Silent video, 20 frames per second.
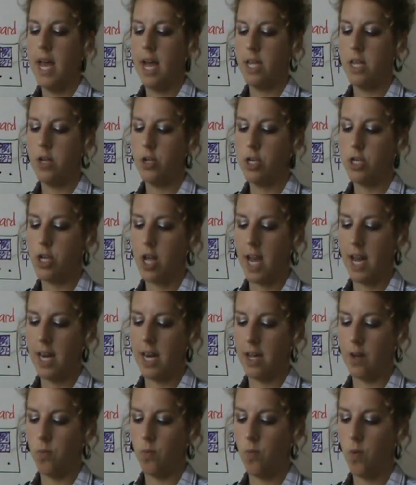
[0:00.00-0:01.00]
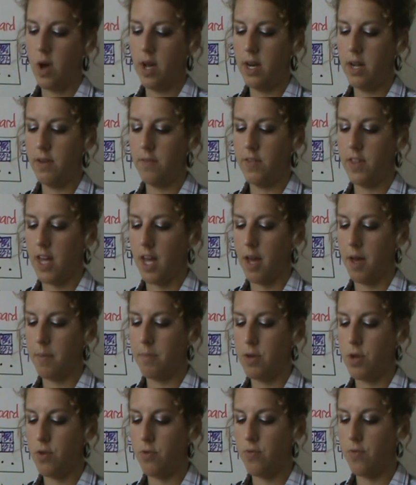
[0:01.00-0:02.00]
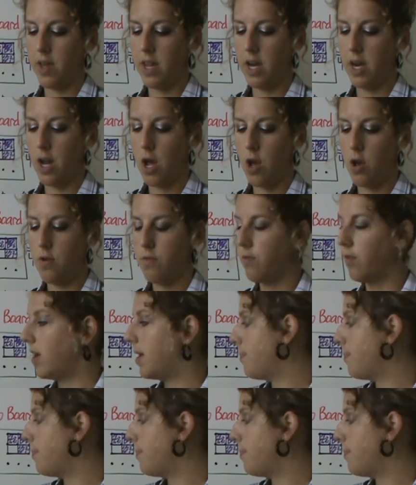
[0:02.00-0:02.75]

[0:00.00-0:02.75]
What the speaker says: and you shade in one of them, you fit it over